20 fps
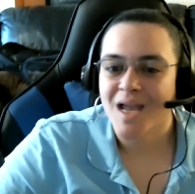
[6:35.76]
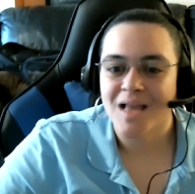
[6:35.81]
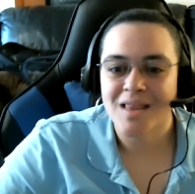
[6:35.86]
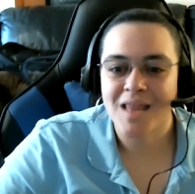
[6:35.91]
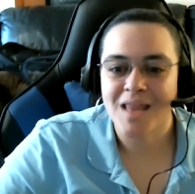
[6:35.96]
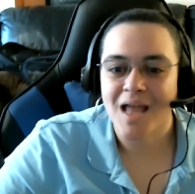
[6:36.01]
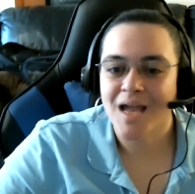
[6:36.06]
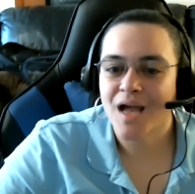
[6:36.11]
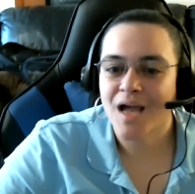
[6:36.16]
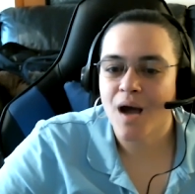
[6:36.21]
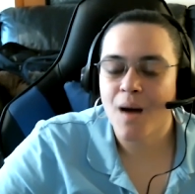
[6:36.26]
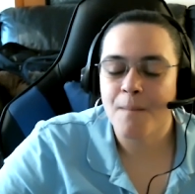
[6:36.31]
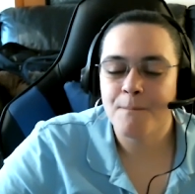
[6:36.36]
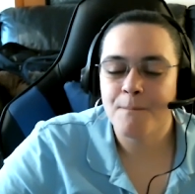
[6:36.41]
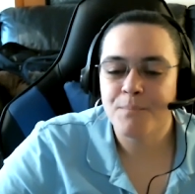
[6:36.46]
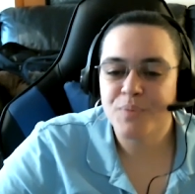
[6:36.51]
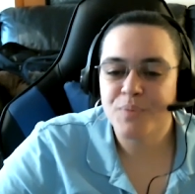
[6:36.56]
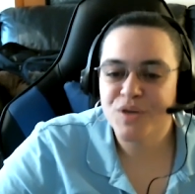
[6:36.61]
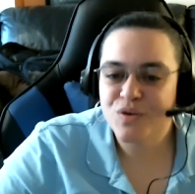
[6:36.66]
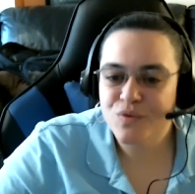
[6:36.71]
like a
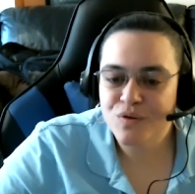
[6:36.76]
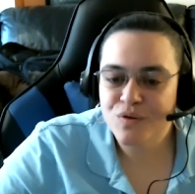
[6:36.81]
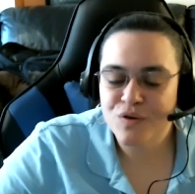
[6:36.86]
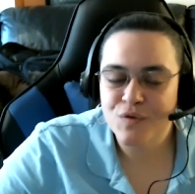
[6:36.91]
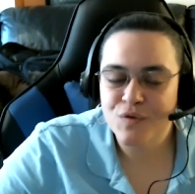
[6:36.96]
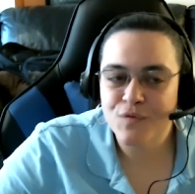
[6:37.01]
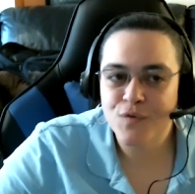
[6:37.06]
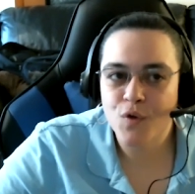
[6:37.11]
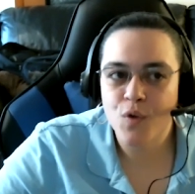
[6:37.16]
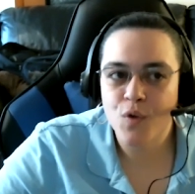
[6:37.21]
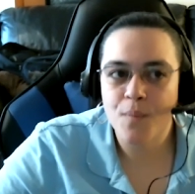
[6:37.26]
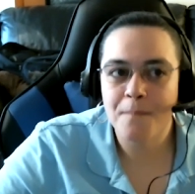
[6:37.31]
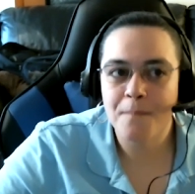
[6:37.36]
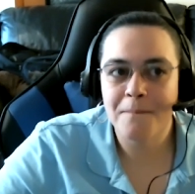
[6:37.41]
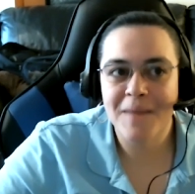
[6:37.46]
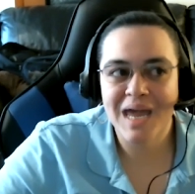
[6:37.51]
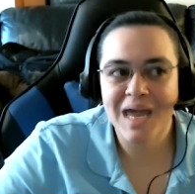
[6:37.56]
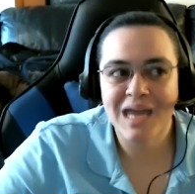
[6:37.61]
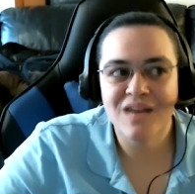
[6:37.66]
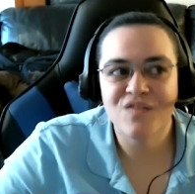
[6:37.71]
beautiful
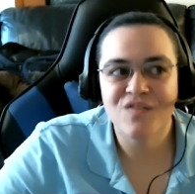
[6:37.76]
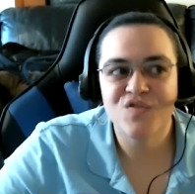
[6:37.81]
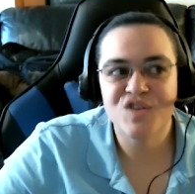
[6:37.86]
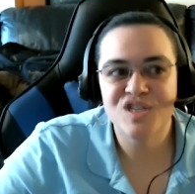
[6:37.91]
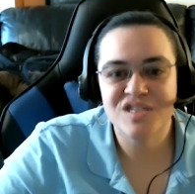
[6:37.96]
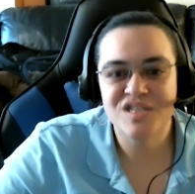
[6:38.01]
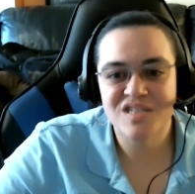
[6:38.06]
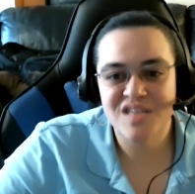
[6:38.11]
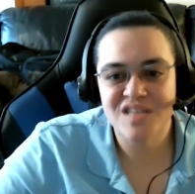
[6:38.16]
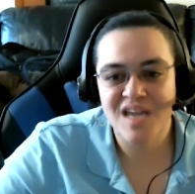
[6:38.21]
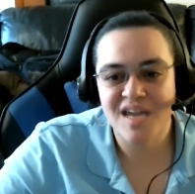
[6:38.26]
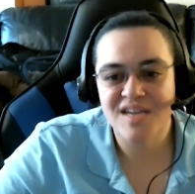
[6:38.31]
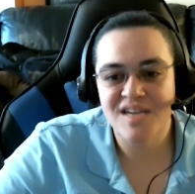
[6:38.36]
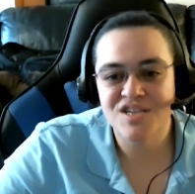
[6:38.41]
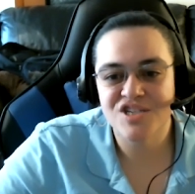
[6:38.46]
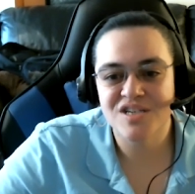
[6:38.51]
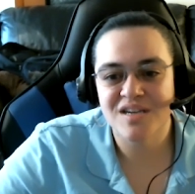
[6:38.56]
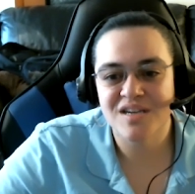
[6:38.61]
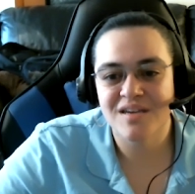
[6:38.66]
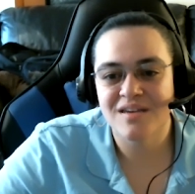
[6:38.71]

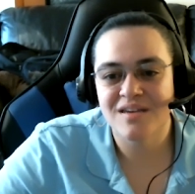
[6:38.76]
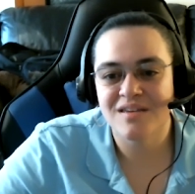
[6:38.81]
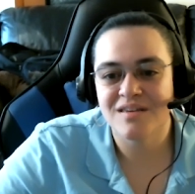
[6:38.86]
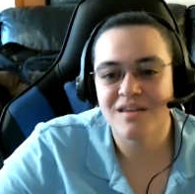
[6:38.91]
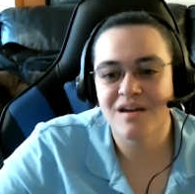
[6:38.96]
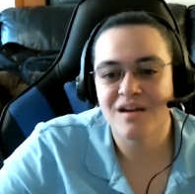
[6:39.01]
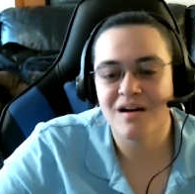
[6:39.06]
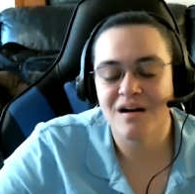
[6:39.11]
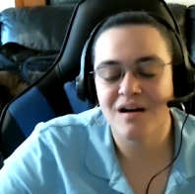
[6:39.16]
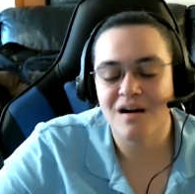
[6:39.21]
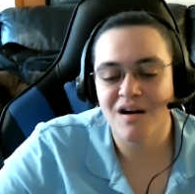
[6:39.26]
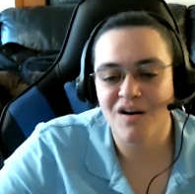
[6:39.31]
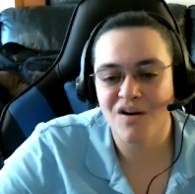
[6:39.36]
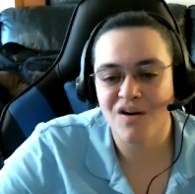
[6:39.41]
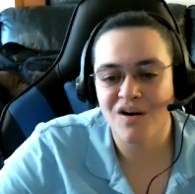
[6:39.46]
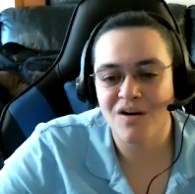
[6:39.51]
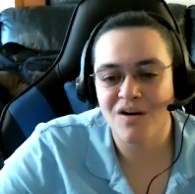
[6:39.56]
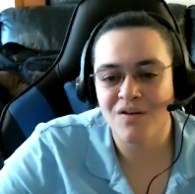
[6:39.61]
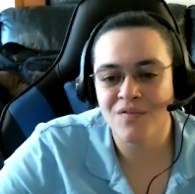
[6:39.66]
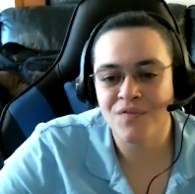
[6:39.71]
manifestation
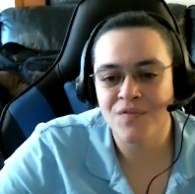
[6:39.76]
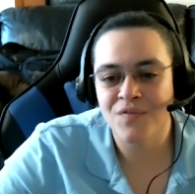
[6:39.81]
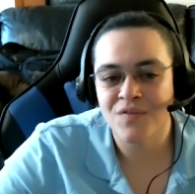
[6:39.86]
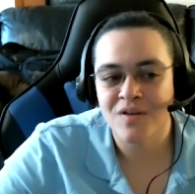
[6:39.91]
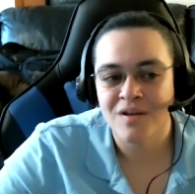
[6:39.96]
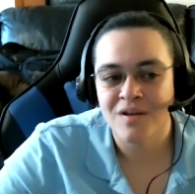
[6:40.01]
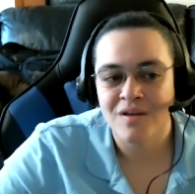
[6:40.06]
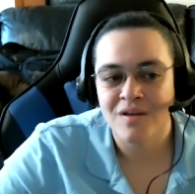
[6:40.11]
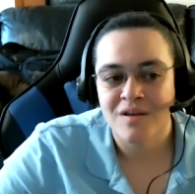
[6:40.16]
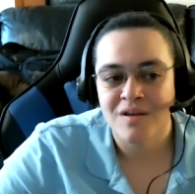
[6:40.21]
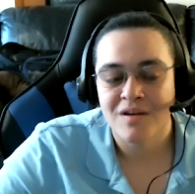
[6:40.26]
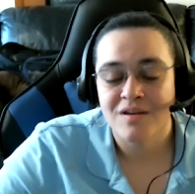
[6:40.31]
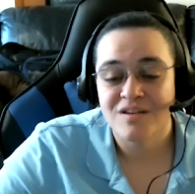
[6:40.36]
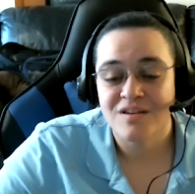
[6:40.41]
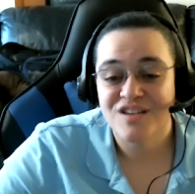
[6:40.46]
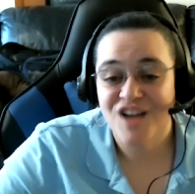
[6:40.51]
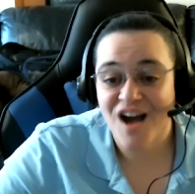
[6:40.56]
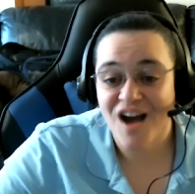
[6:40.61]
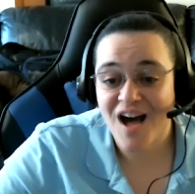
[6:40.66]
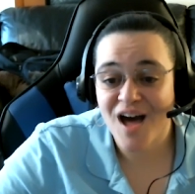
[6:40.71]
of
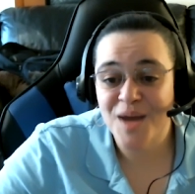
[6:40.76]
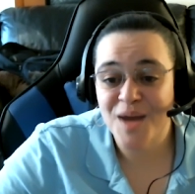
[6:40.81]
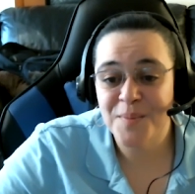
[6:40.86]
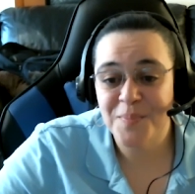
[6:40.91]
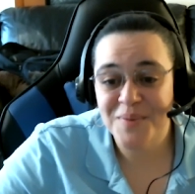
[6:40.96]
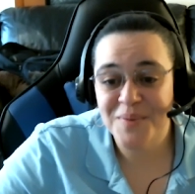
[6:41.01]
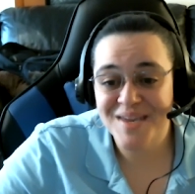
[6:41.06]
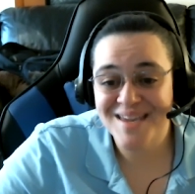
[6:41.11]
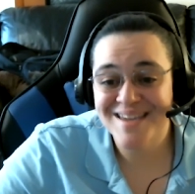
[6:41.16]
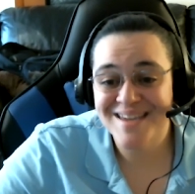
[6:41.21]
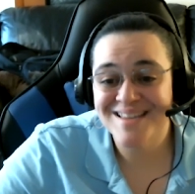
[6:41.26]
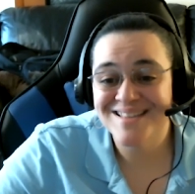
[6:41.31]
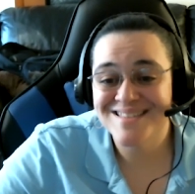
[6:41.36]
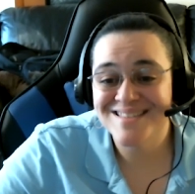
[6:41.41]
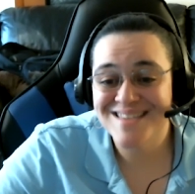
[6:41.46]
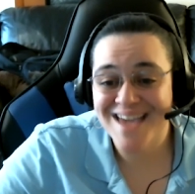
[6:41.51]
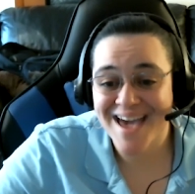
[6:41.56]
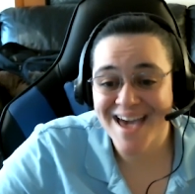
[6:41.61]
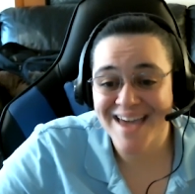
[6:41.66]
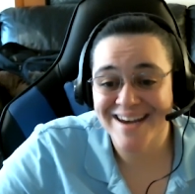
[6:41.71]
God being
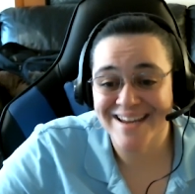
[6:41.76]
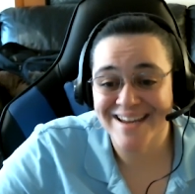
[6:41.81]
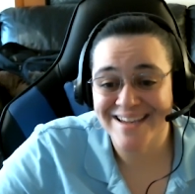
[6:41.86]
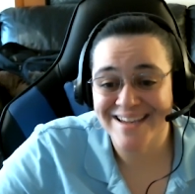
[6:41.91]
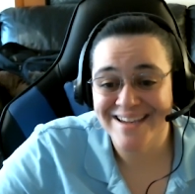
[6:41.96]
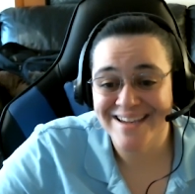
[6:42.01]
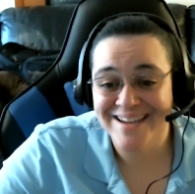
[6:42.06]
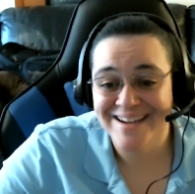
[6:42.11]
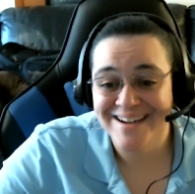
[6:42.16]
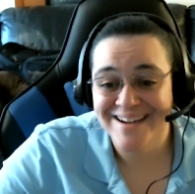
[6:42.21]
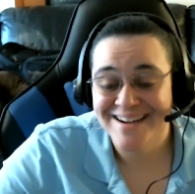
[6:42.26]
daddy.